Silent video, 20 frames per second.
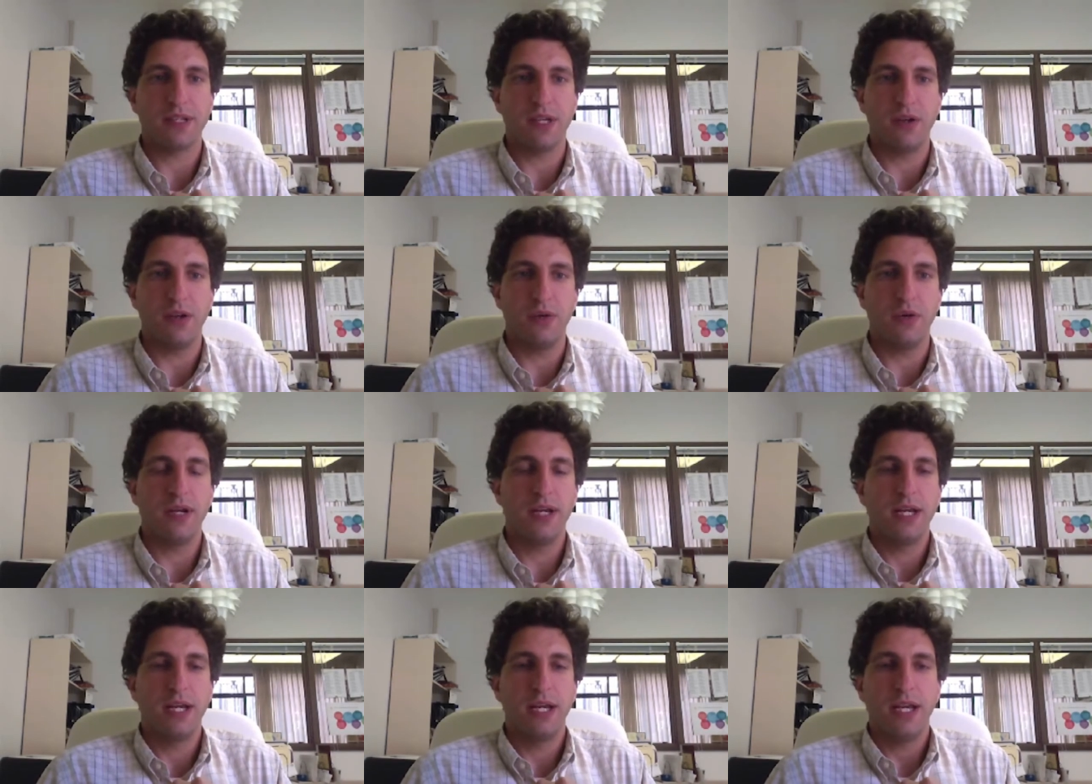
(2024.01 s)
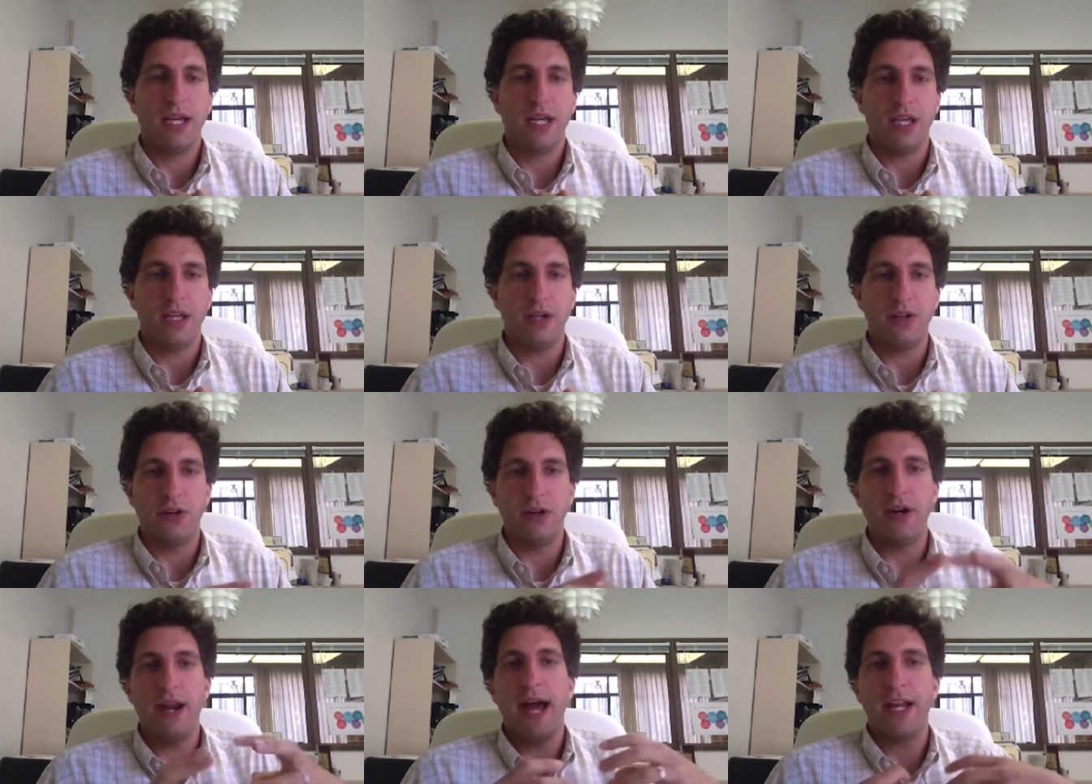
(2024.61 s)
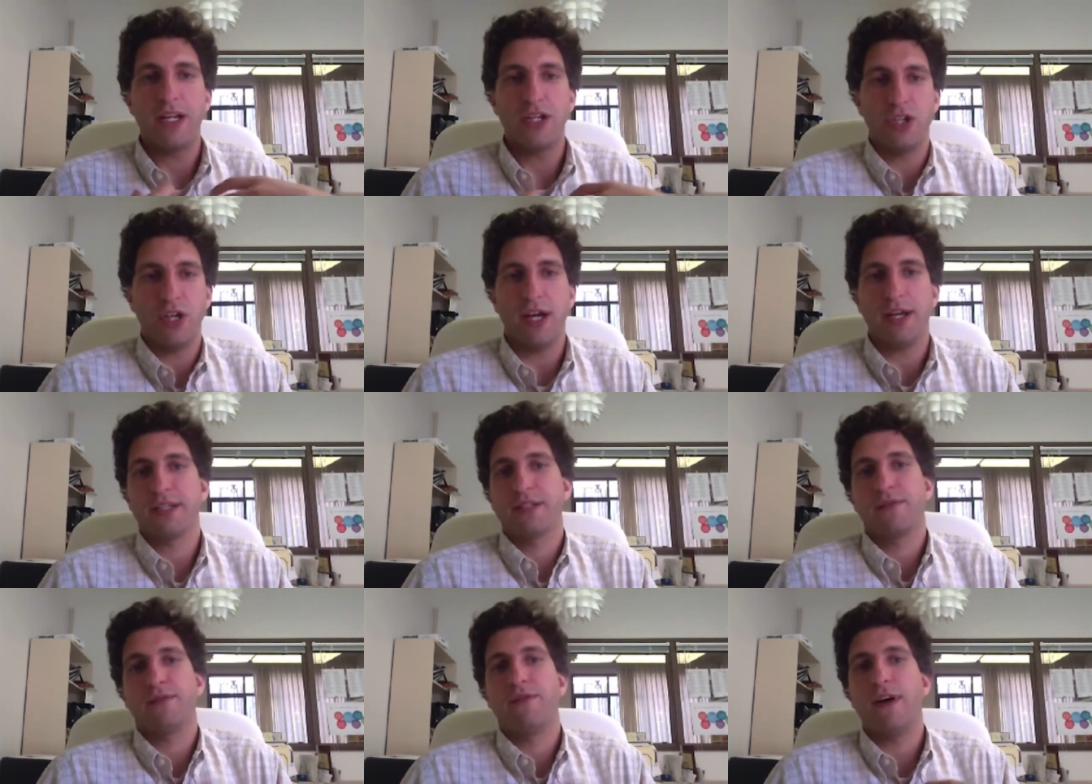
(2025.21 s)
So you're not
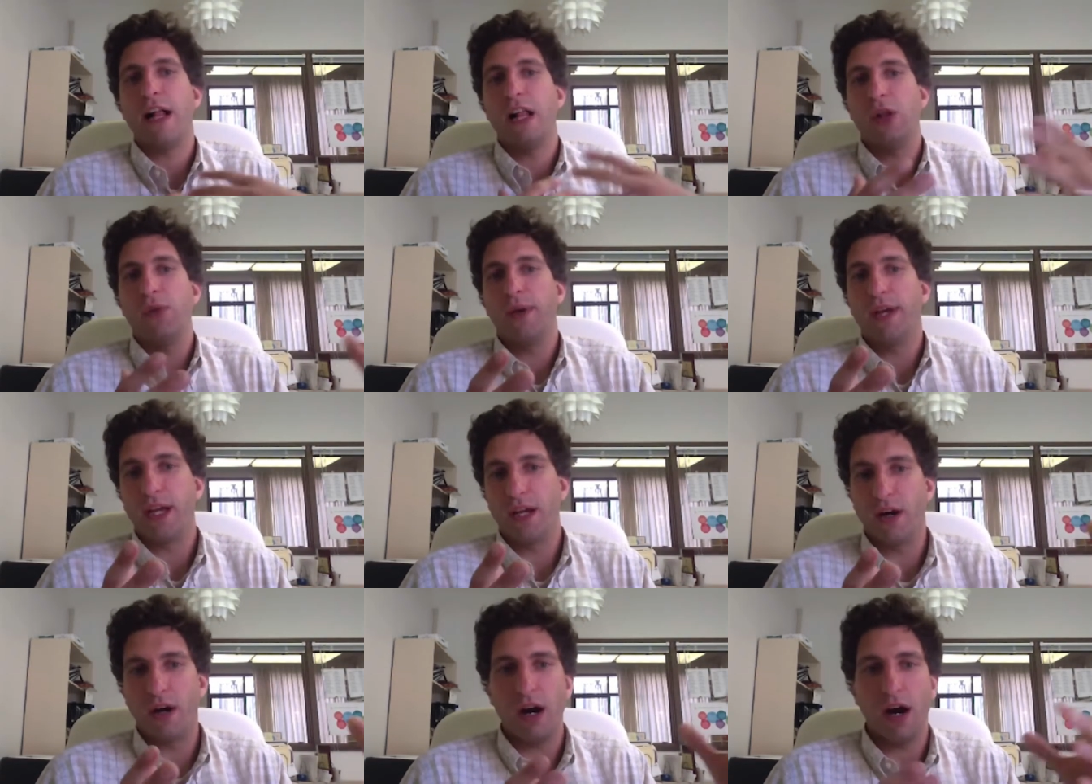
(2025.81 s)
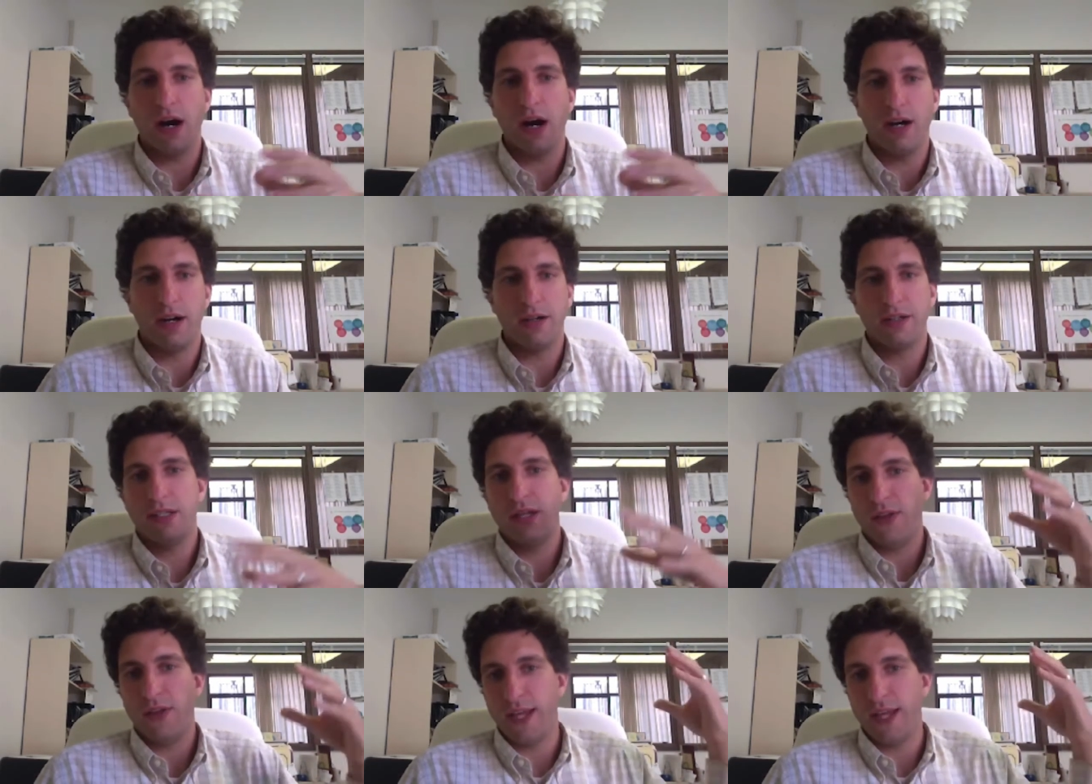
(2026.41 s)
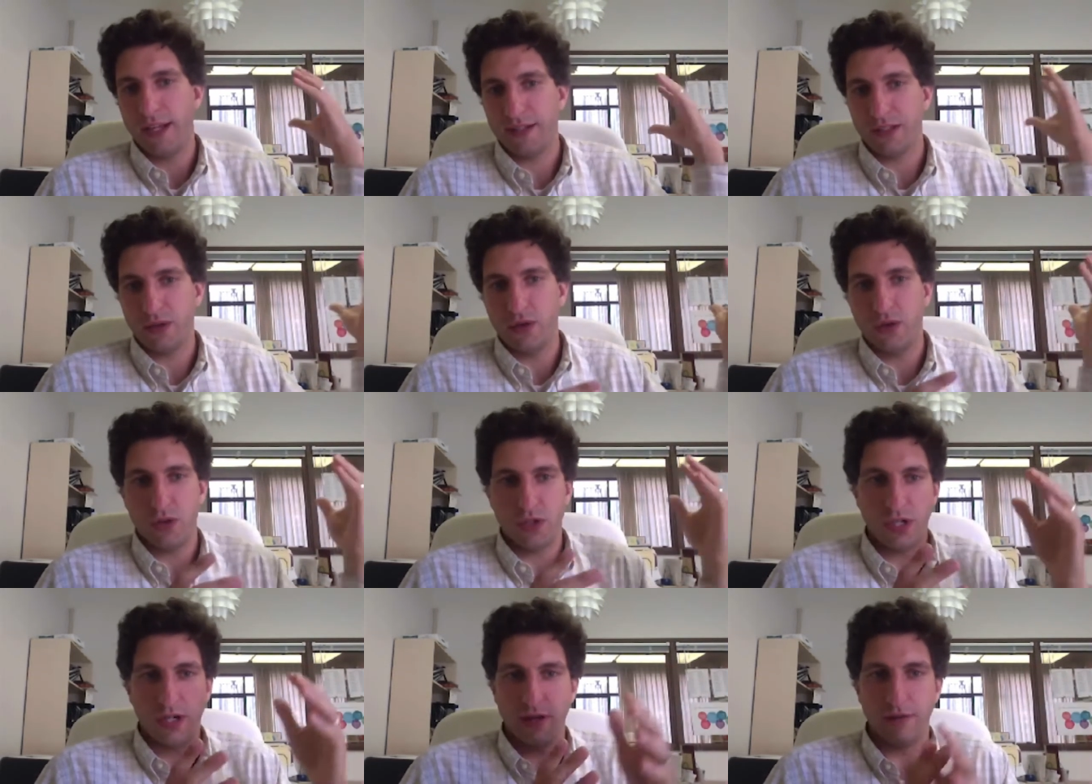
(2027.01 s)
just following your heart to the
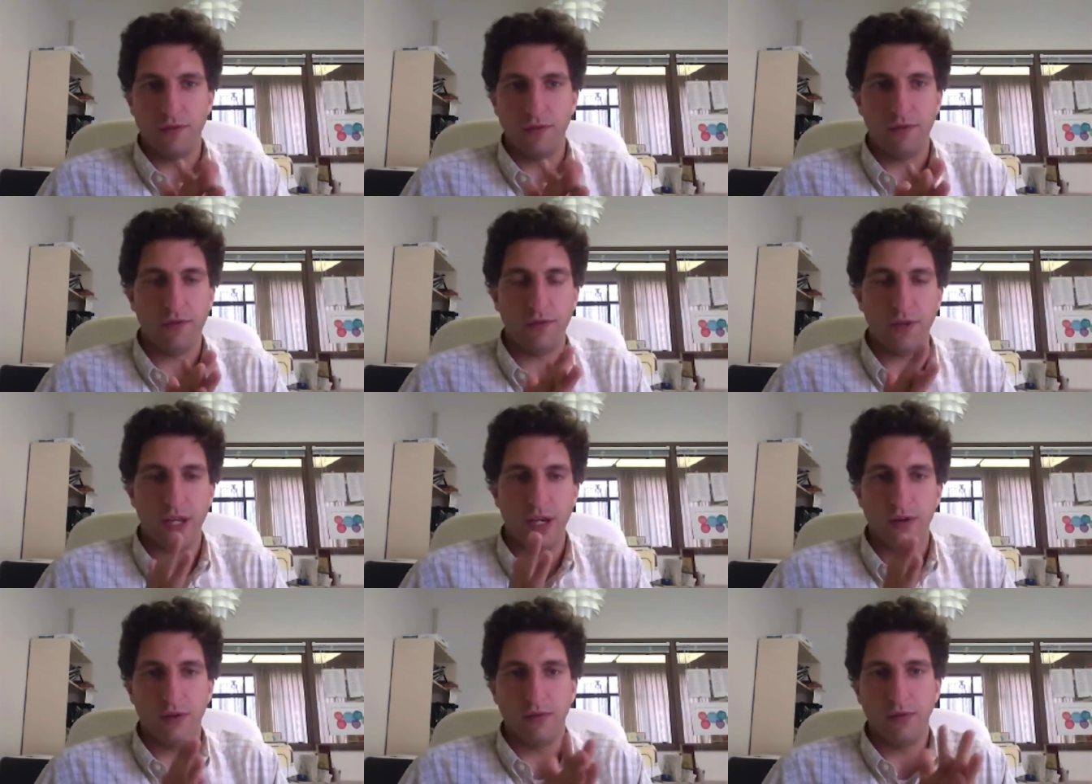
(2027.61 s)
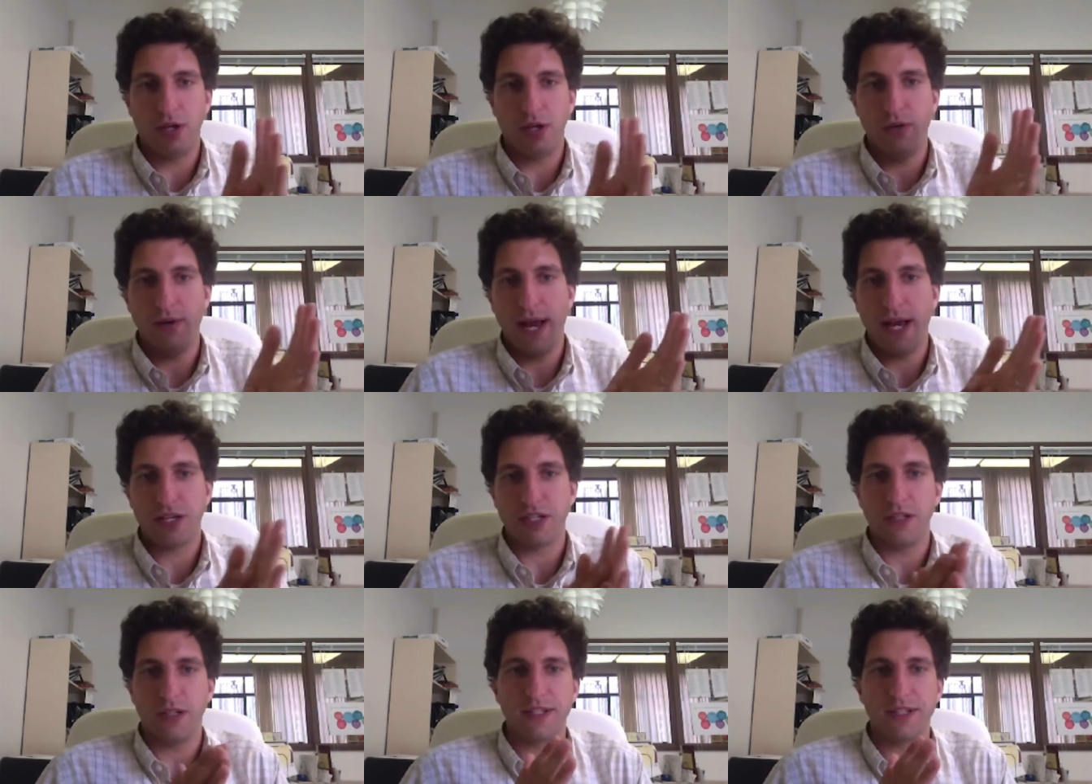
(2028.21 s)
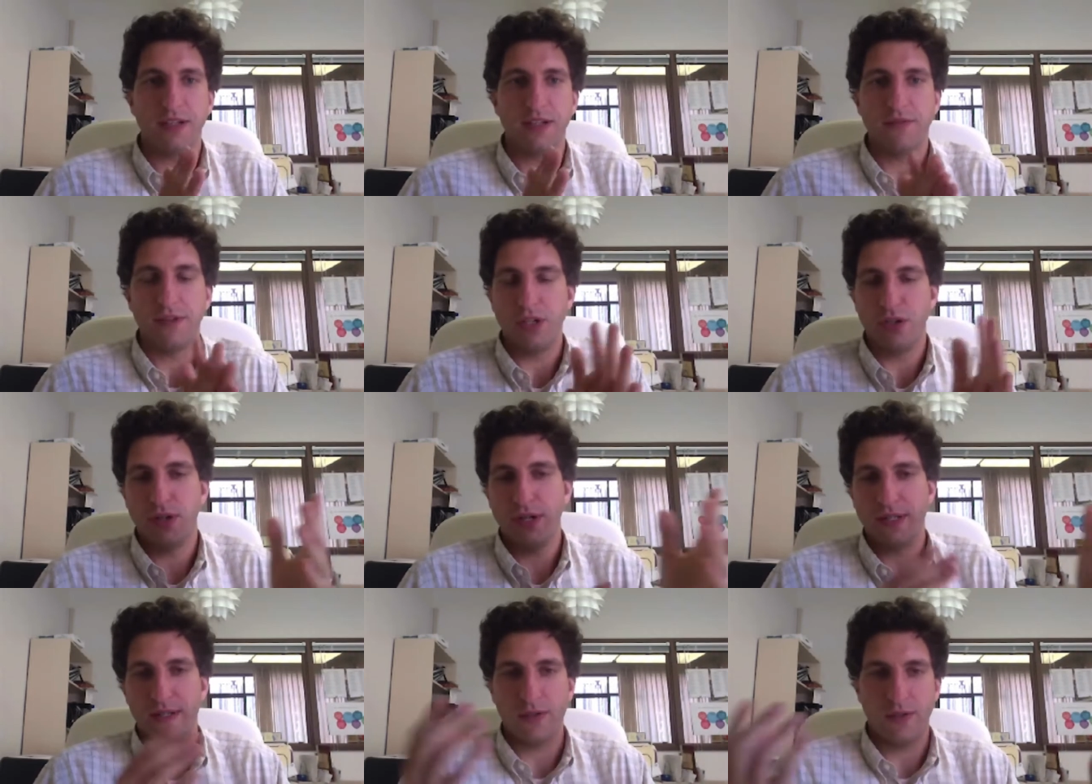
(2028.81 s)
exclusion of, you know, your rational
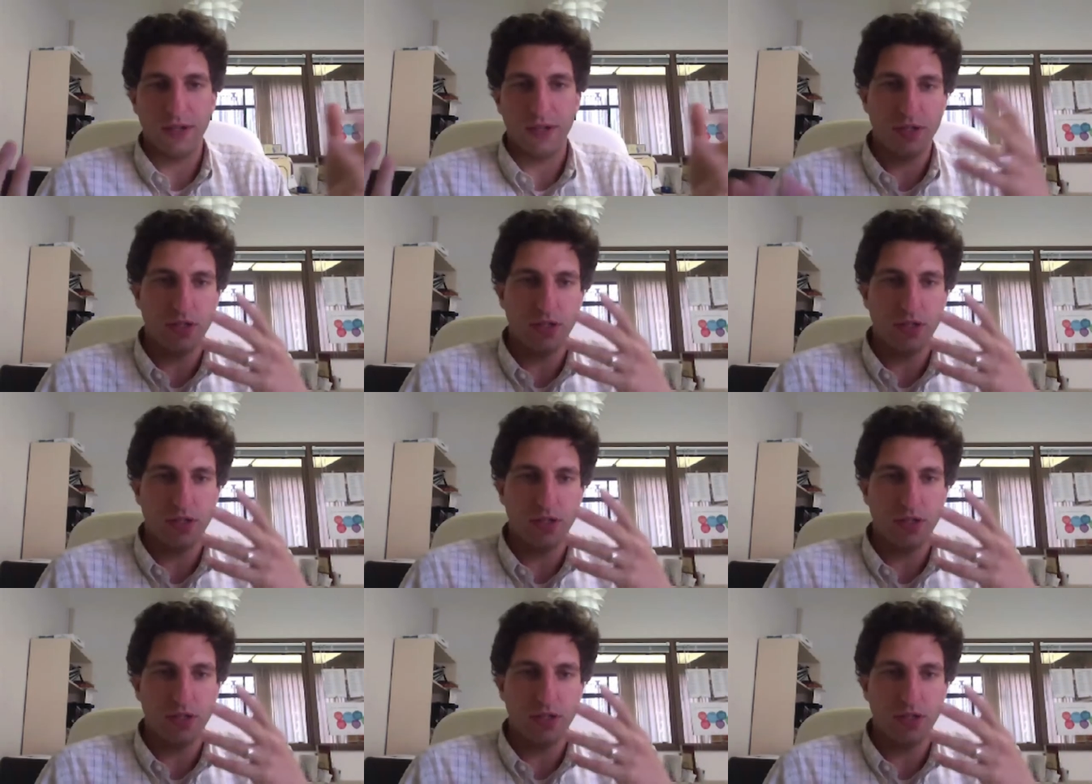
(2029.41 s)
self-interest.